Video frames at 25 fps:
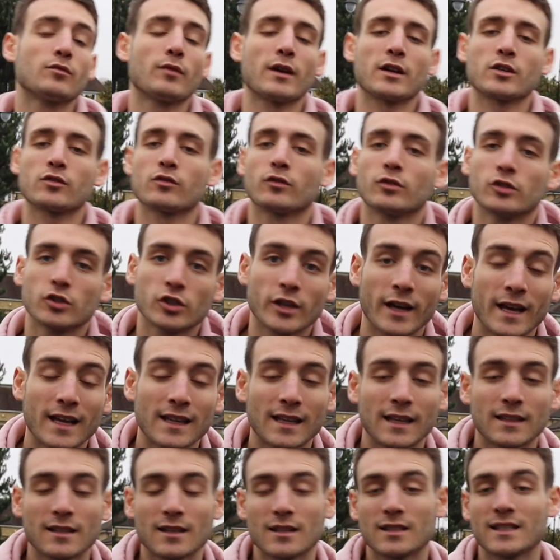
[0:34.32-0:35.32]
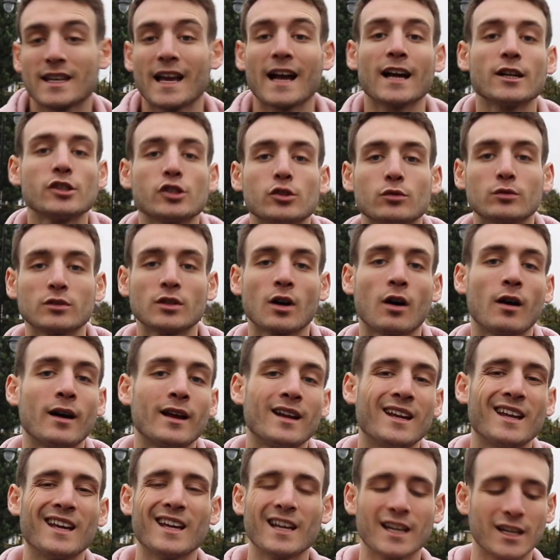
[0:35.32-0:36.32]
a restaurant chain that does casual
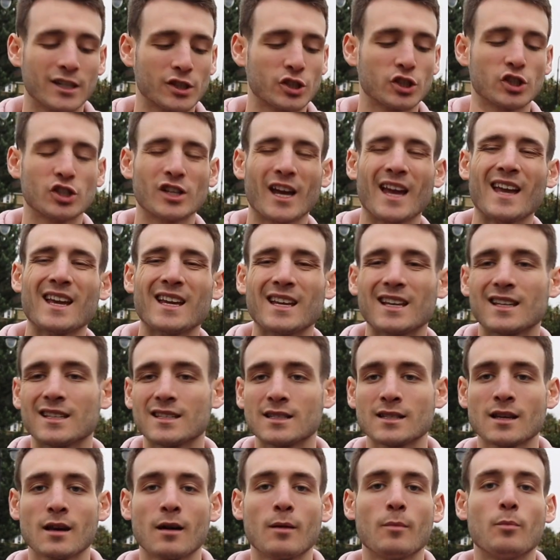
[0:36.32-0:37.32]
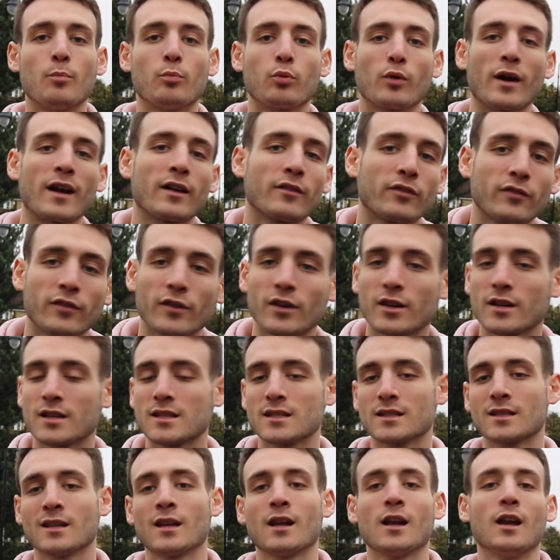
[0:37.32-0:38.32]
dining, shakes,
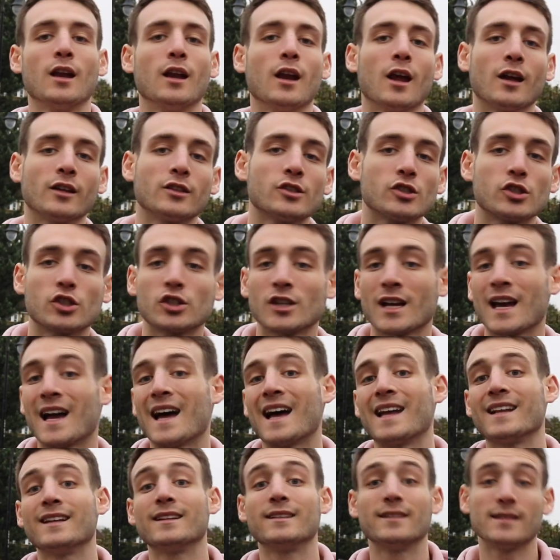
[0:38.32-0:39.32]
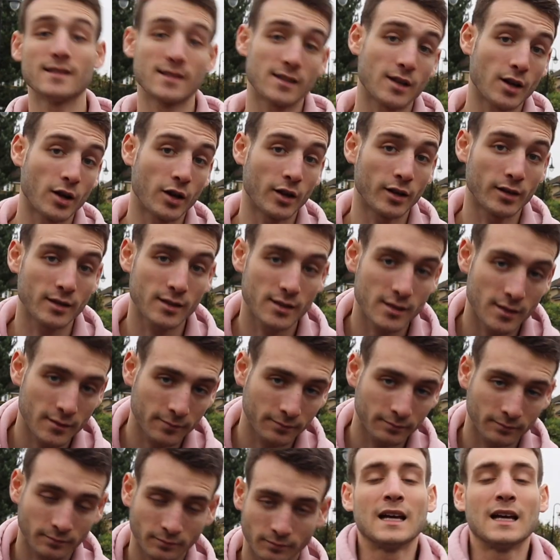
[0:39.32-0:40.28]
breakfast, lunch and desserts.